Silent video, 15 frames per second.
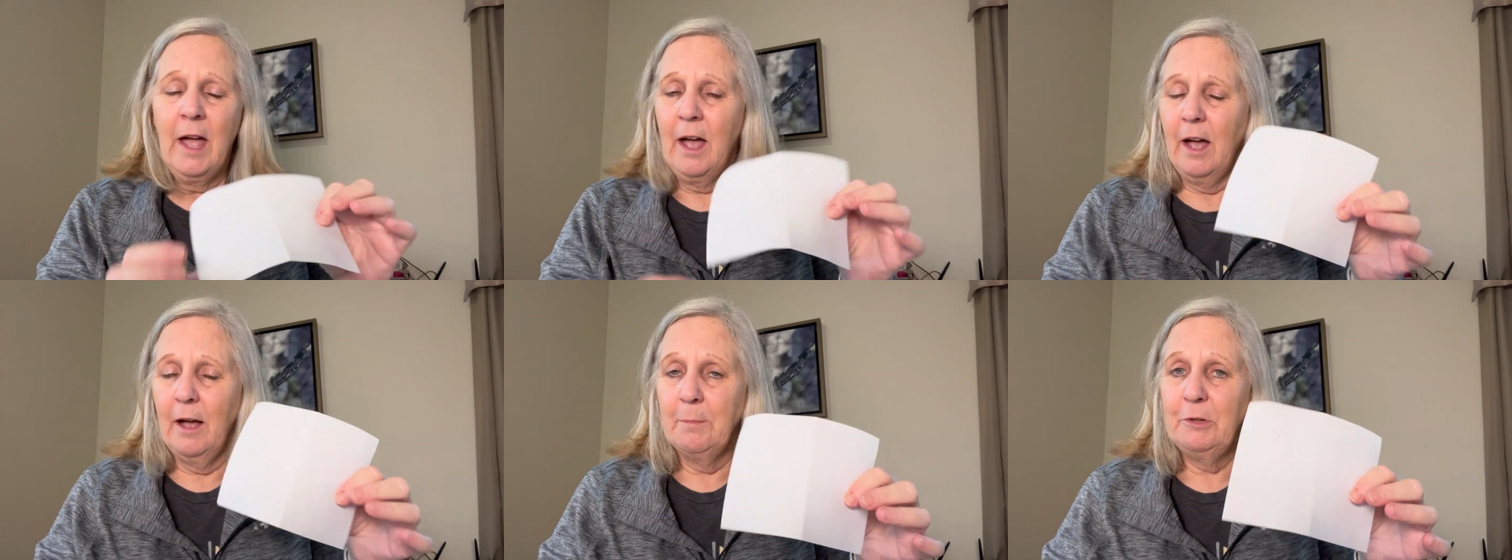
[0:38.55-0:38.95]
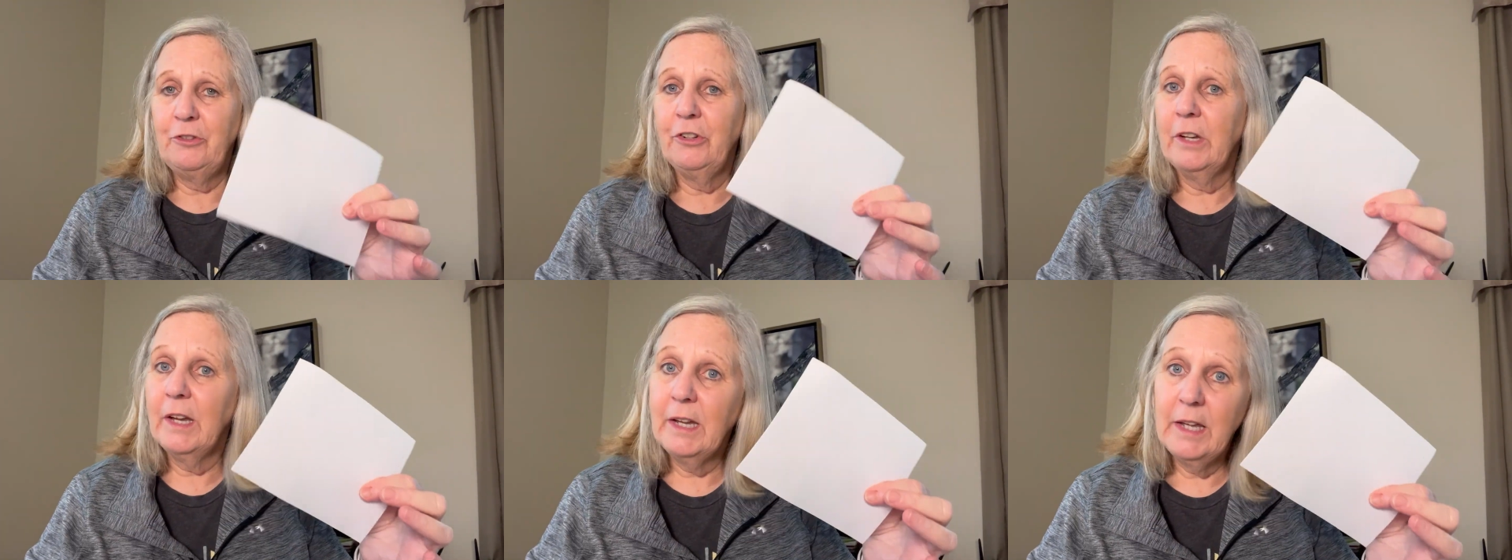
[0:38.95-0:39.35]
But
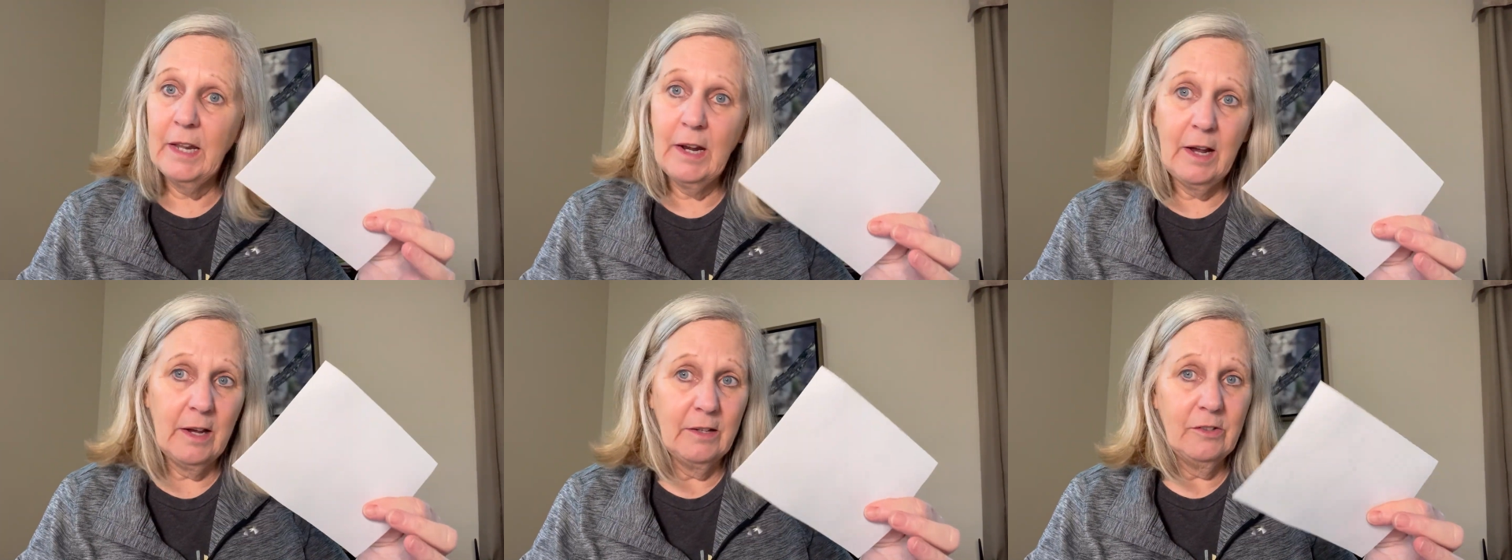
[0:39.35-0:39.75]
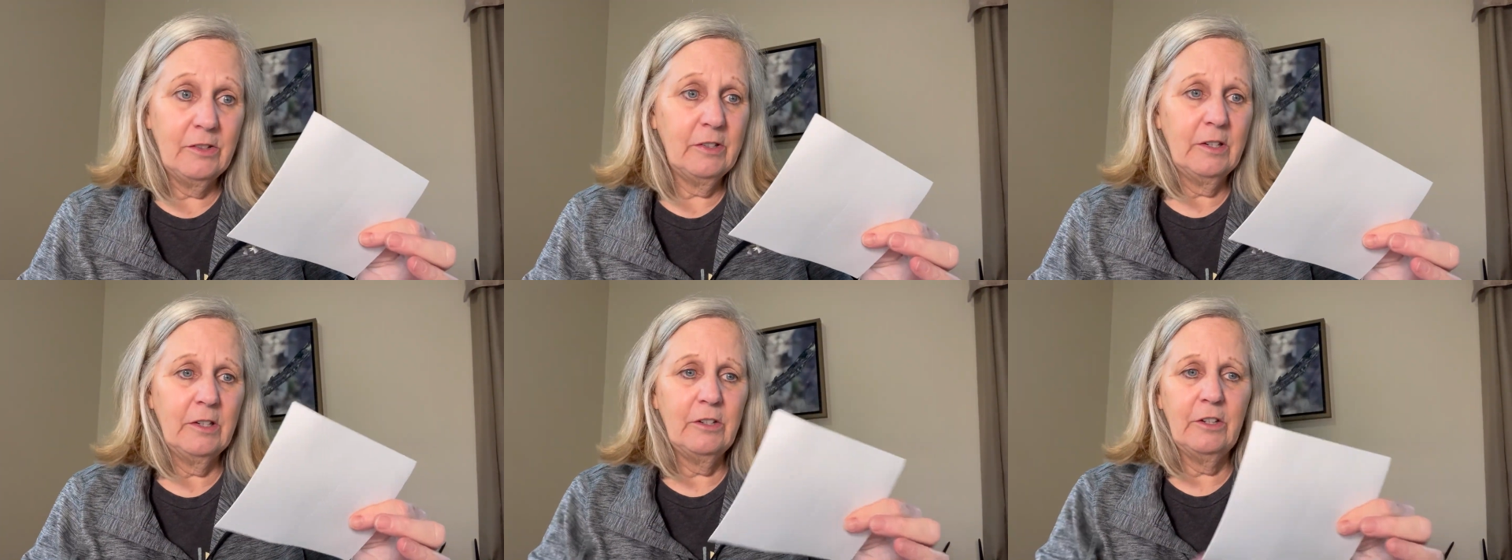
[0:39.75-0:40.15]
you can get it
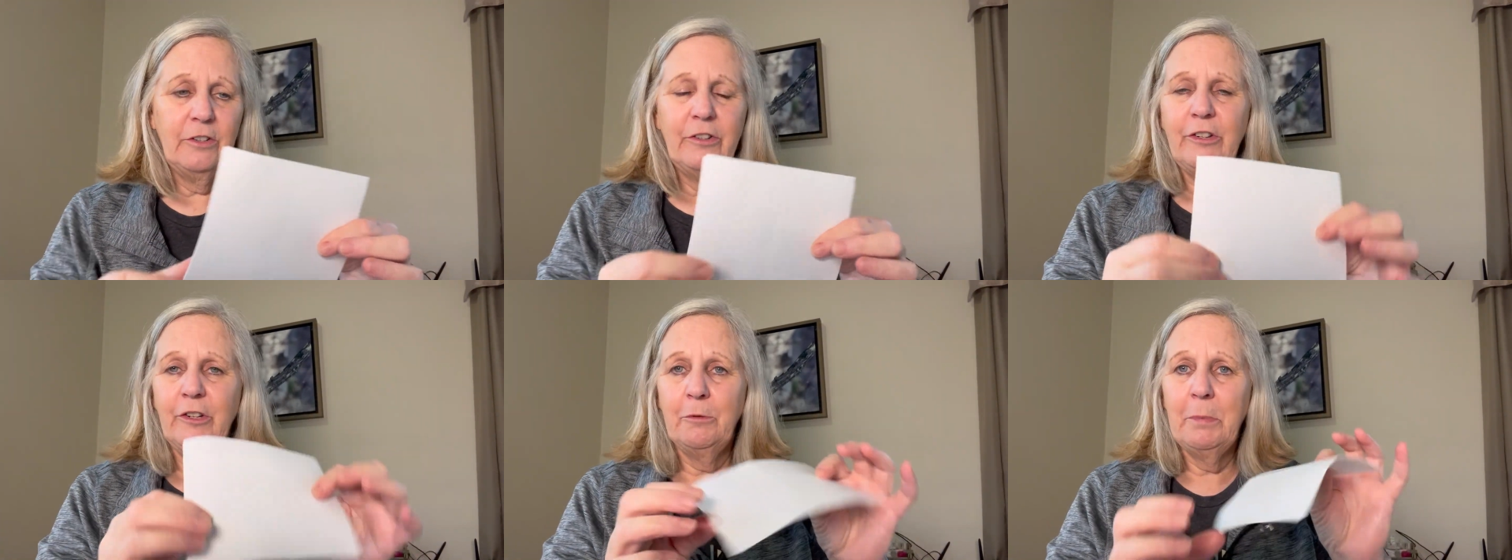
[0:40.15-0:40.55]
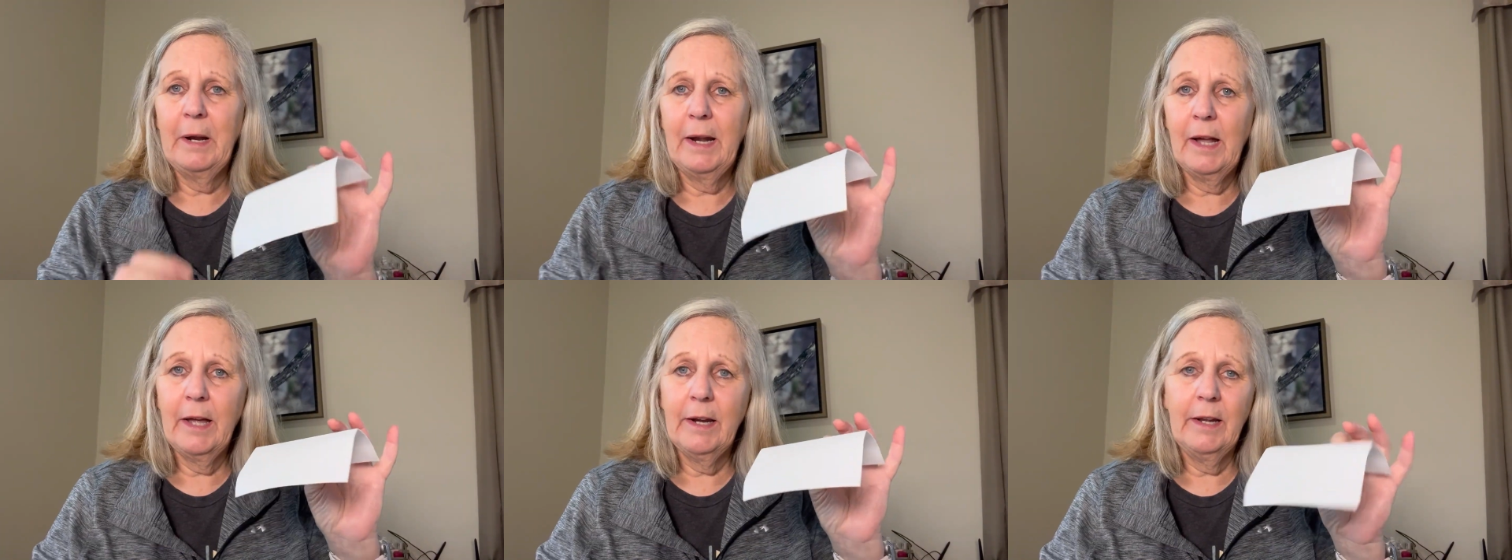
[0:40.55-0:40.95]
unscented too. But I
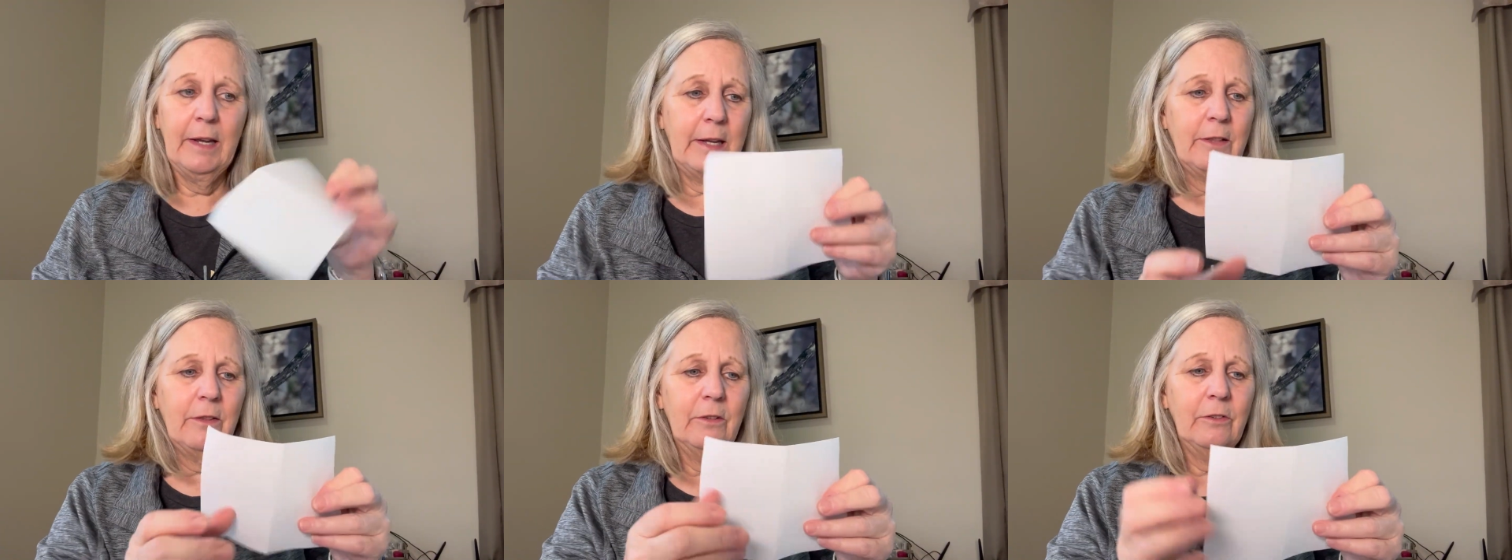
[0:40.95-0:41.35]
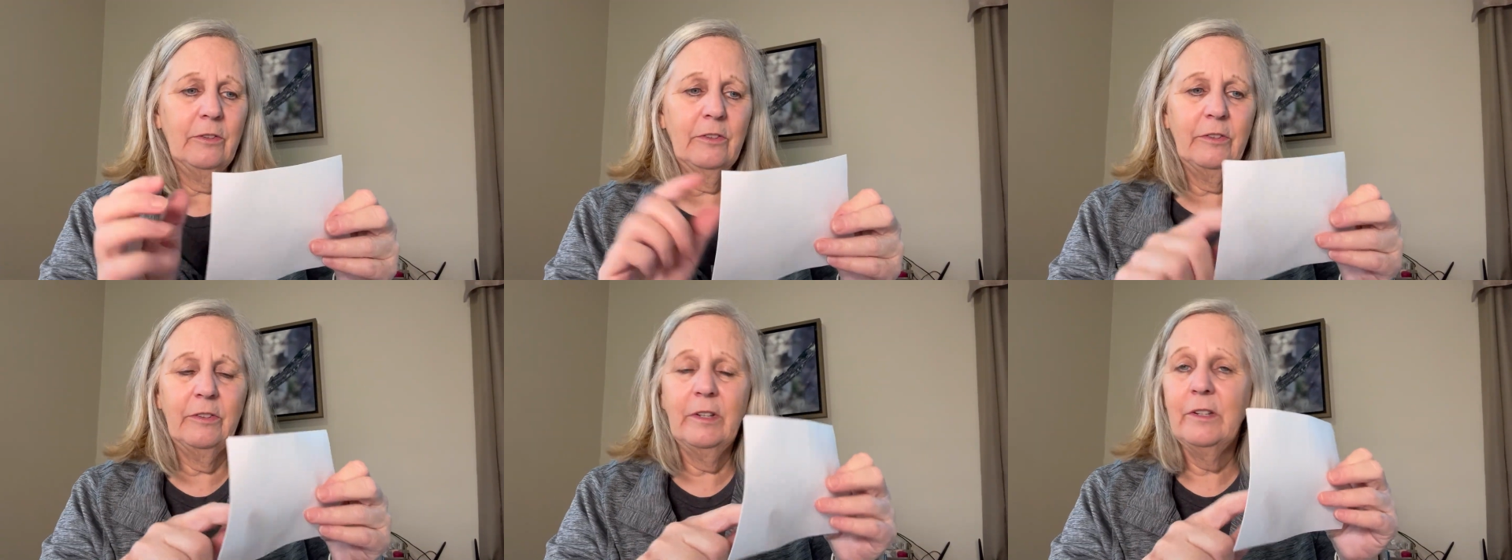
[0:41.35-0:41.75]
kind of like the
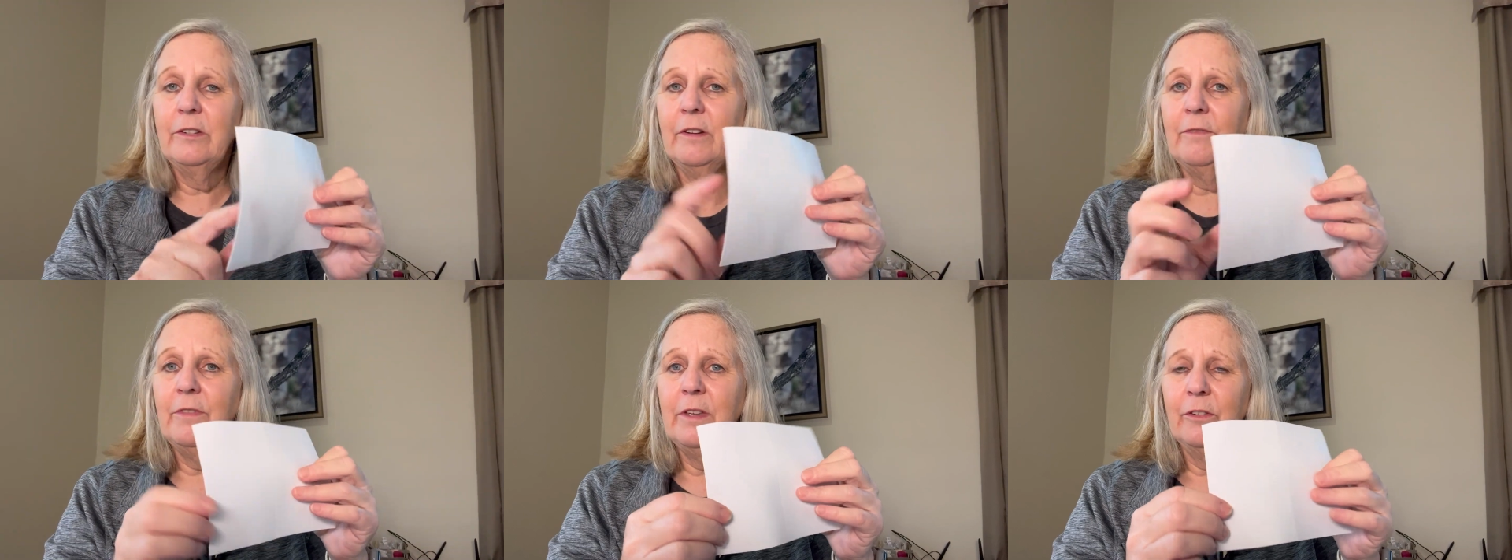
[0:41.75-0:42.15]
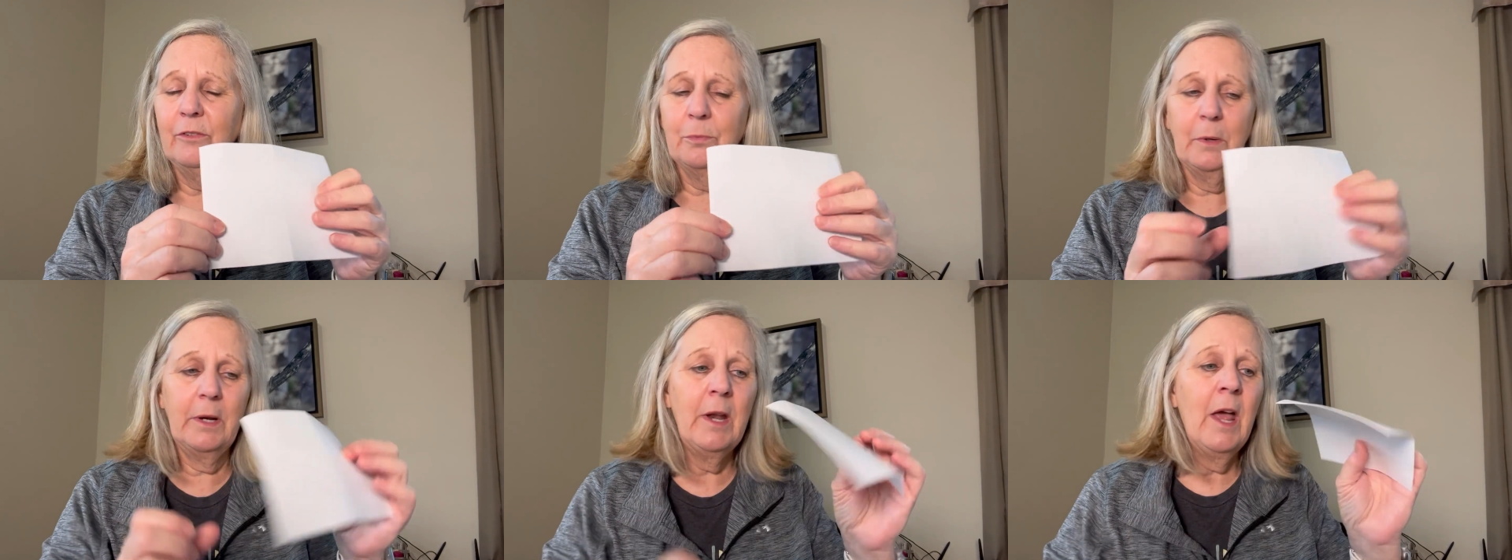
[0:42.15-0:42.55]
scent of this
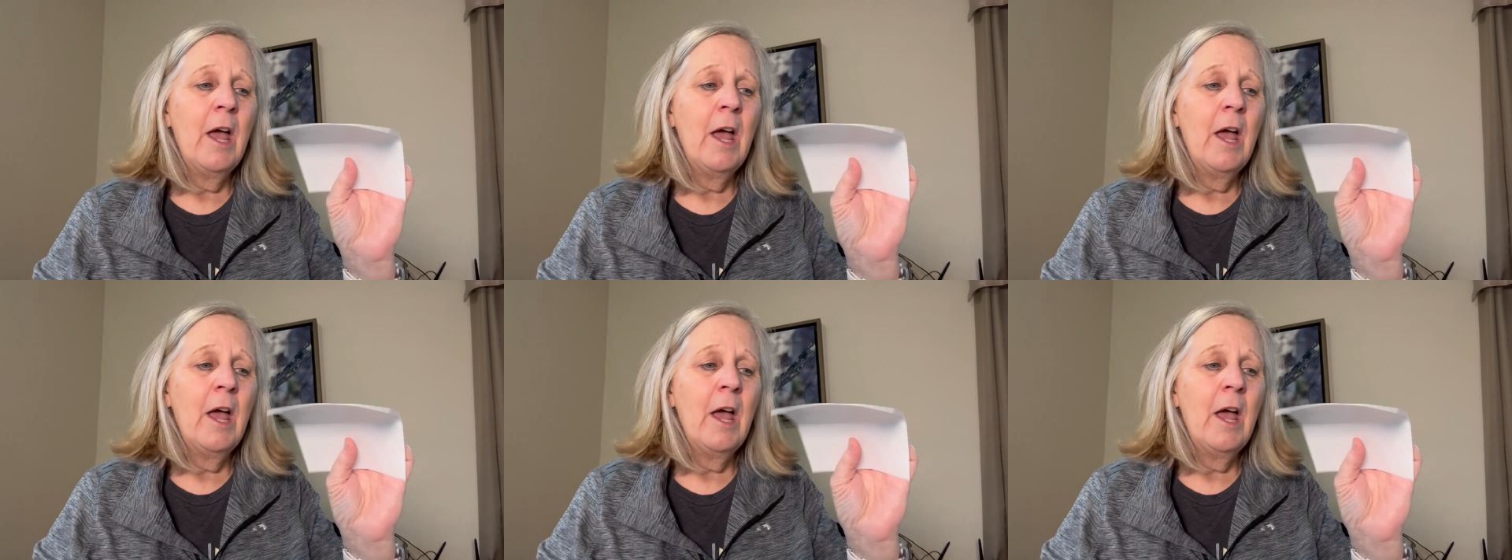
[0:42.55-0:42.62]
one.